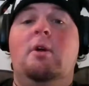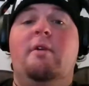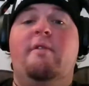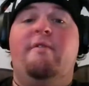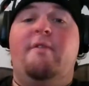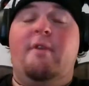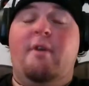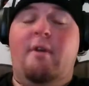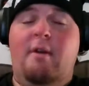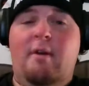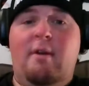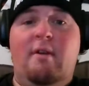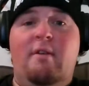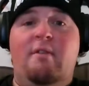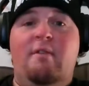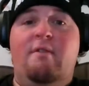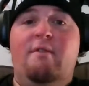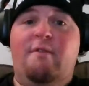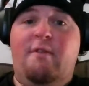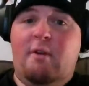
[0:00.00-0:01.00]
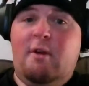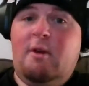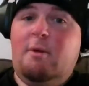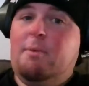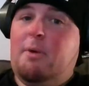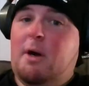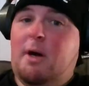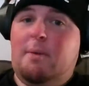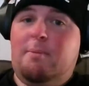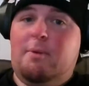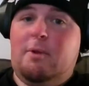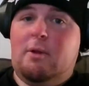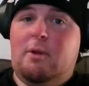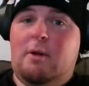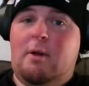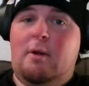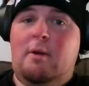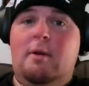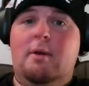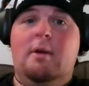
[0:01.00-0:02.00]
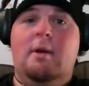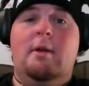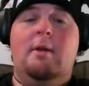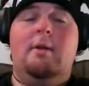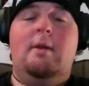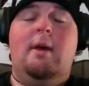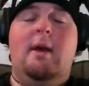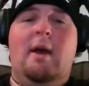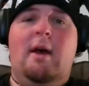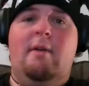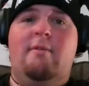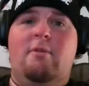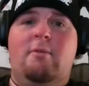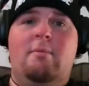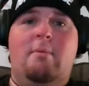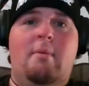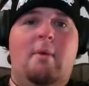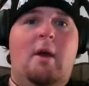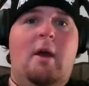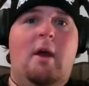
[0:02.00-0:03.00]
Very, very popular. They have them